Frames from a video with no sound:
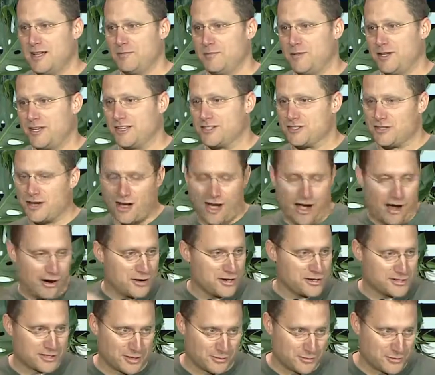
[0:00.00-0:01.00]
because
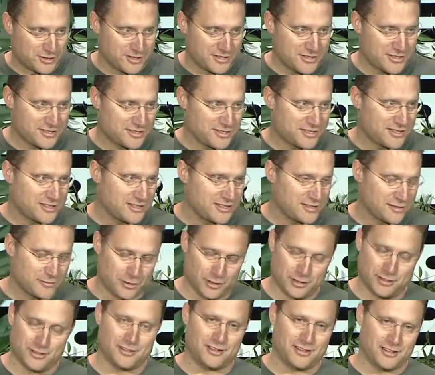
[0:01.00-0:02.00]
our assumptions,
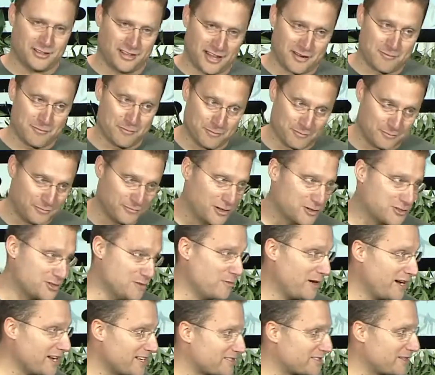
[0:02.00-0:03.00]
well, a lot of, largely
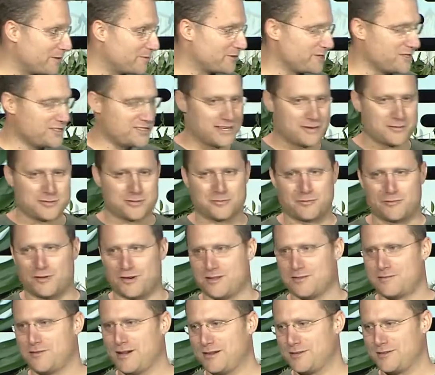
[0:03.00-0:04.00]
my assumptions, I wasn't one
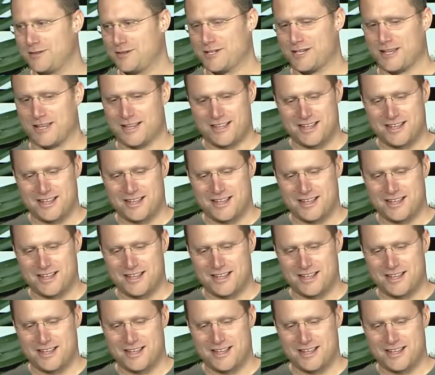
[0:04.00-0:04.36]
of the founders,